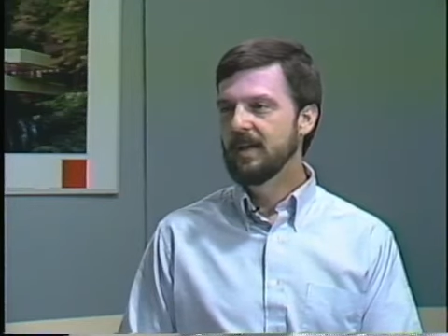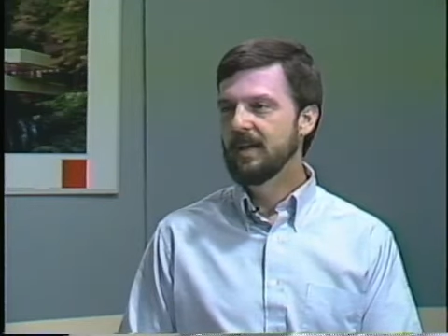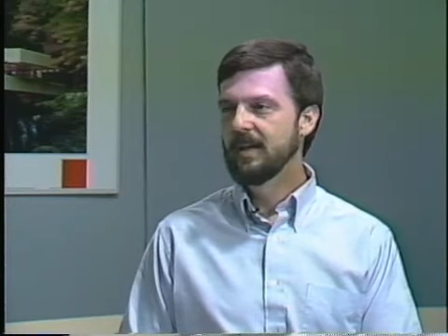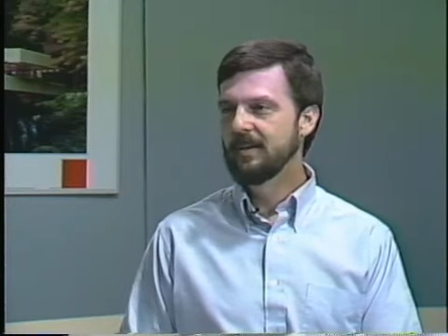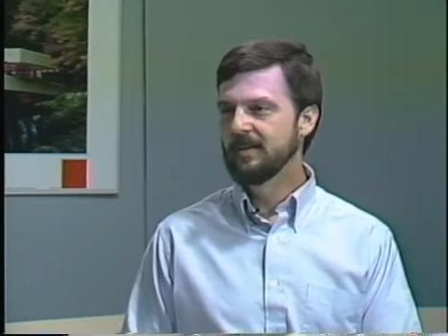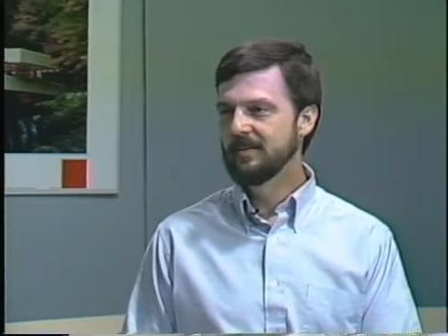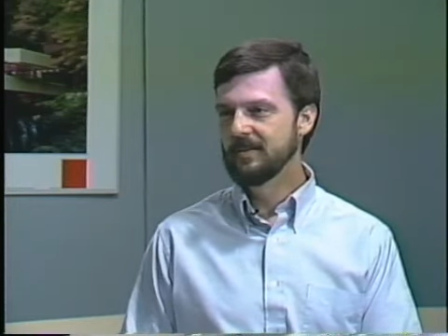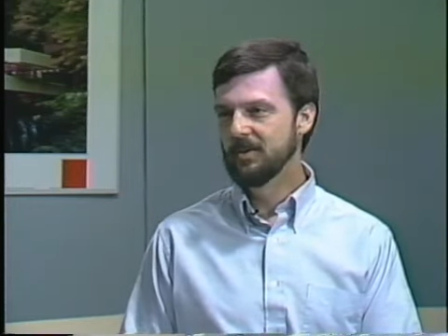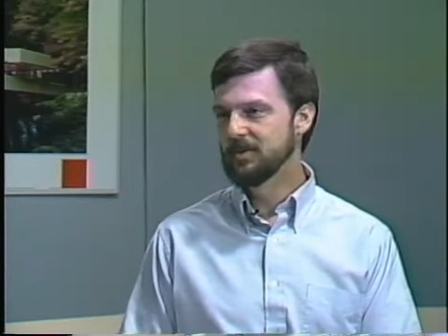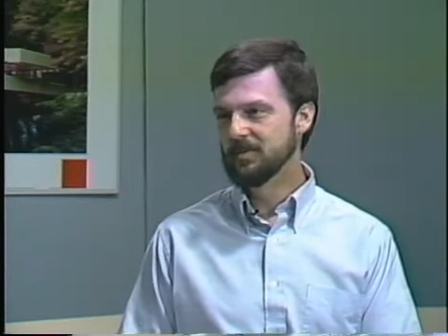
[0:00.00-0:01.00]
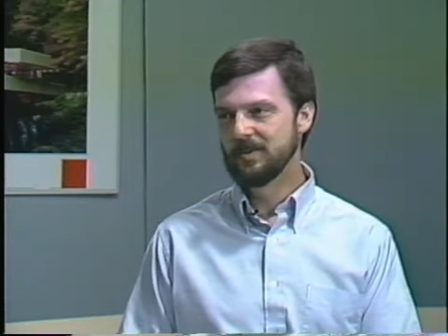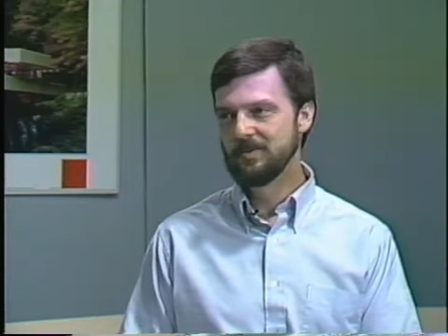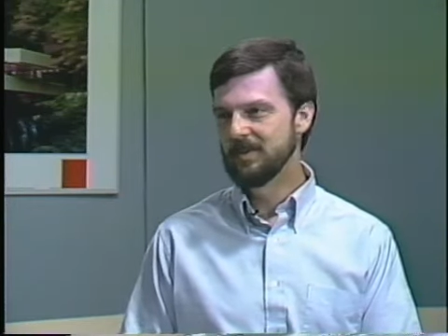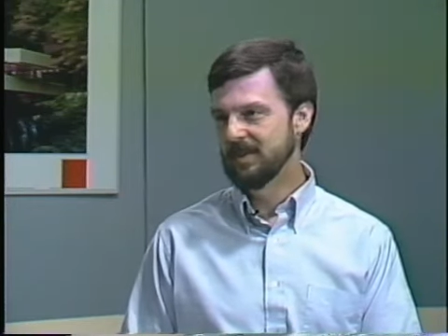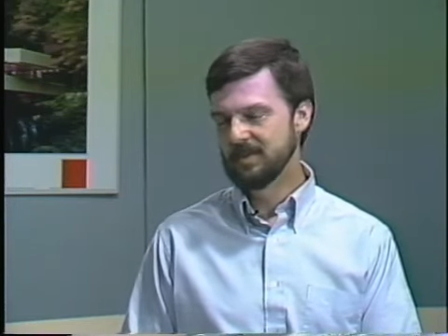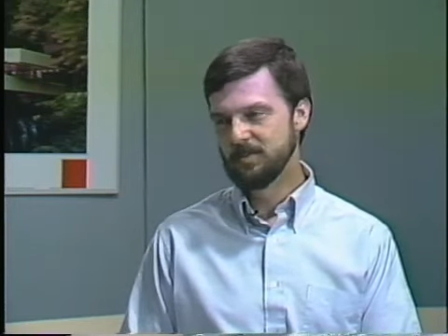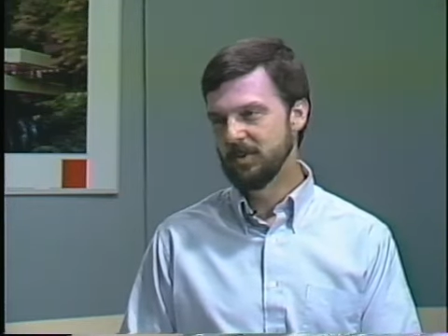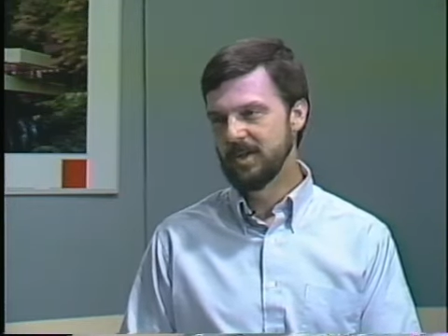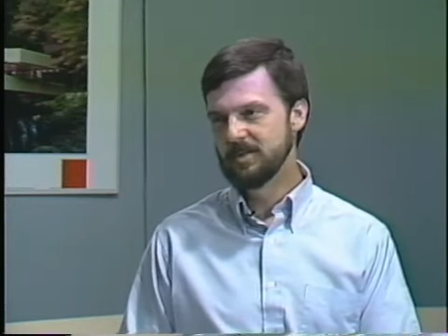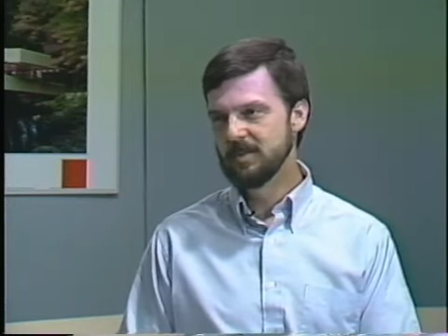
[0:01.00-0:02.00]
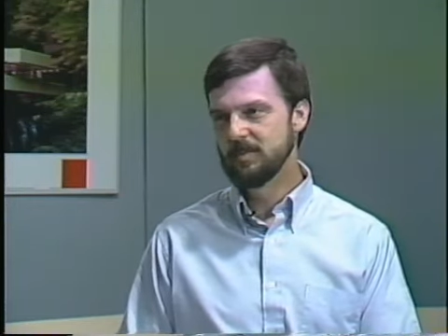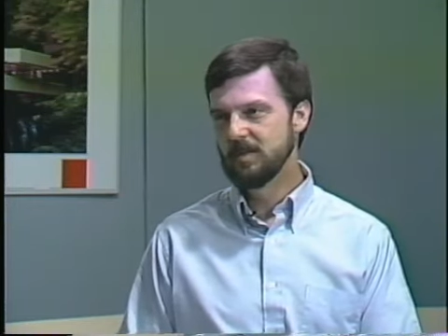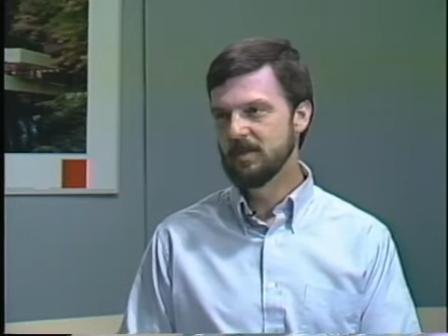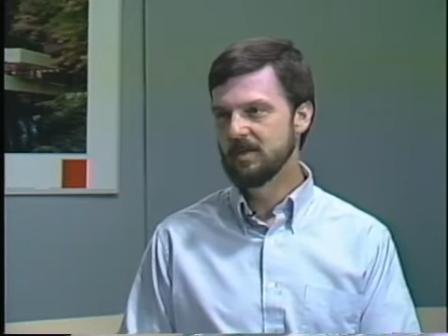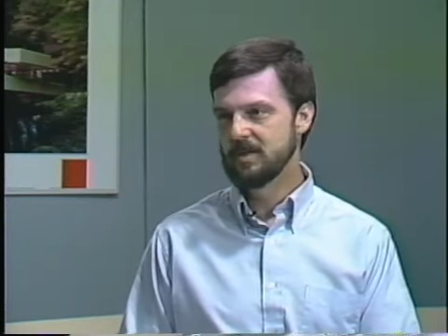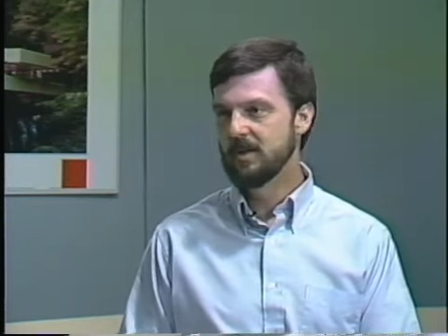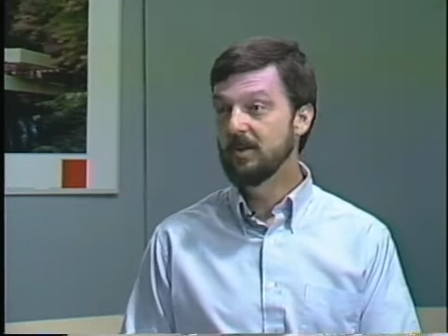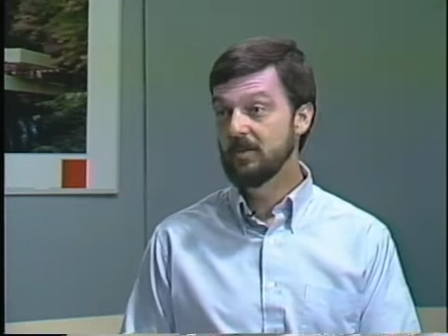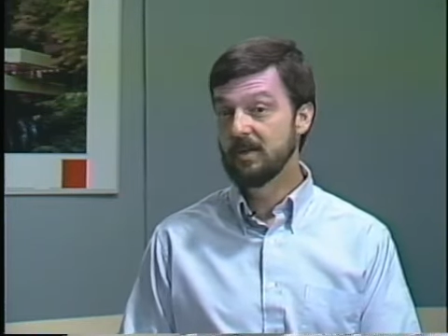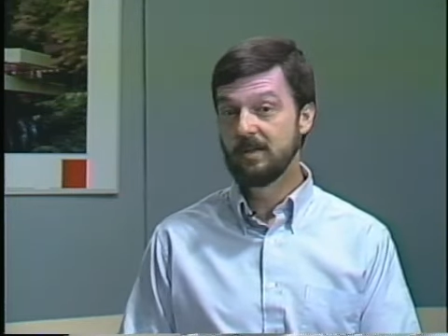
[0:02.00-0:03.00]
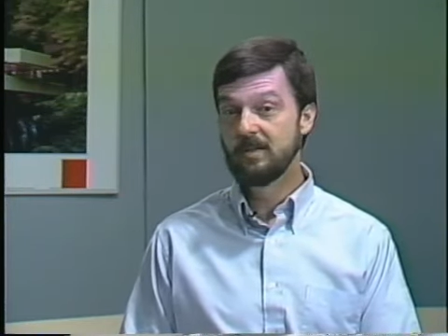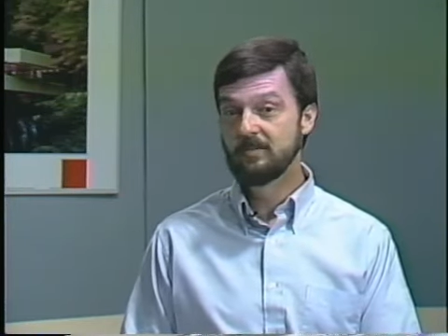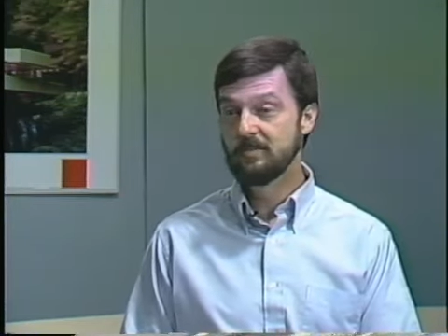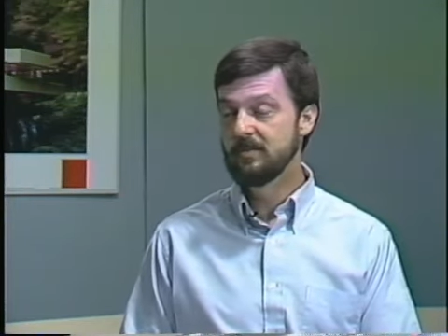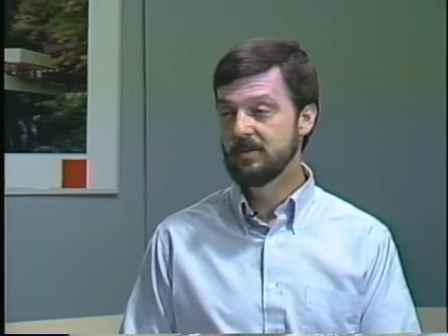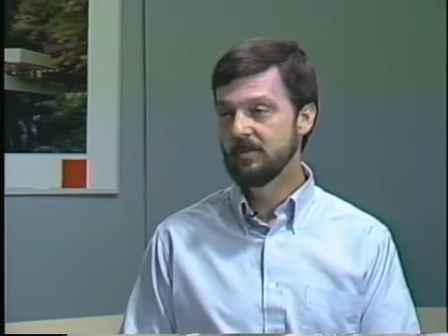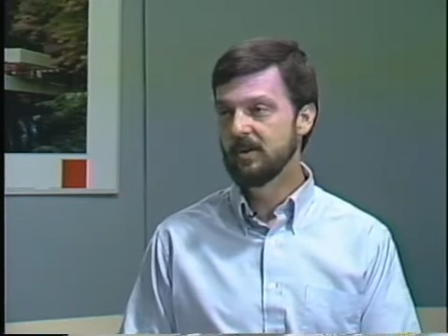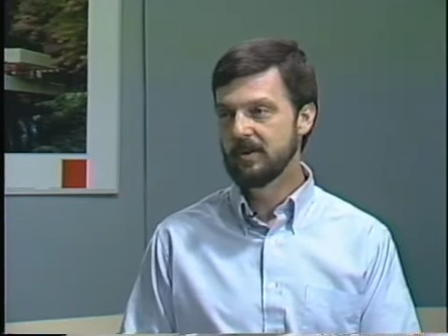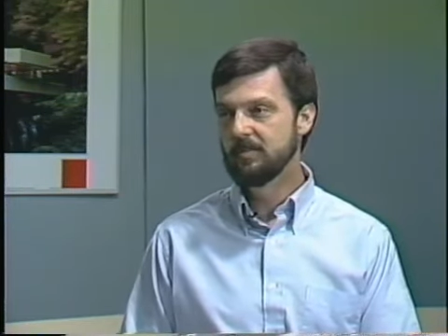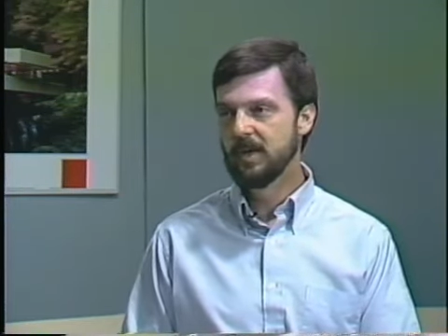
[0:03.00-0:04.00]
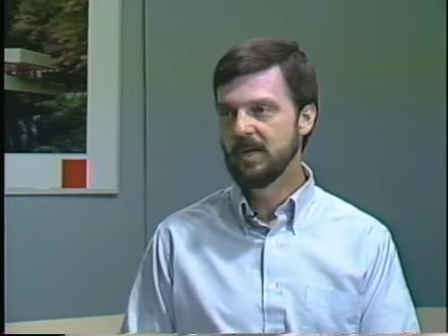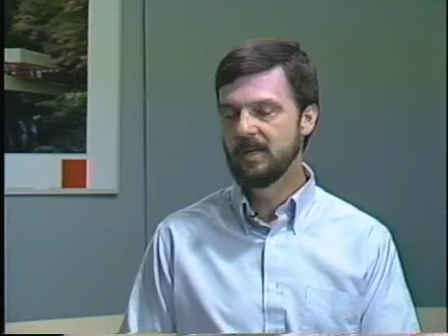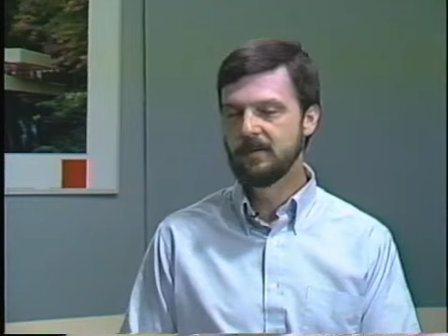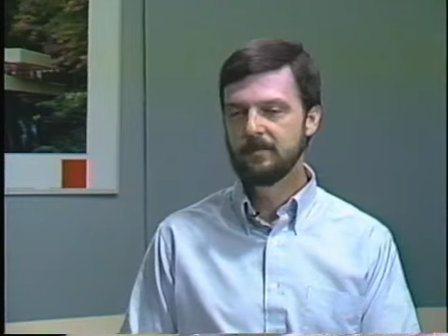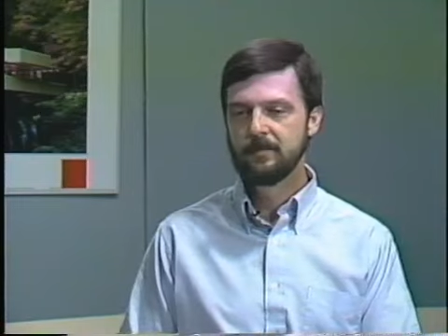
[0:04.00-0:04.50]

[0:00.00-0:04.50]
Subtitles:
and those were a real inspiration to me because I already loved the drawing and painting,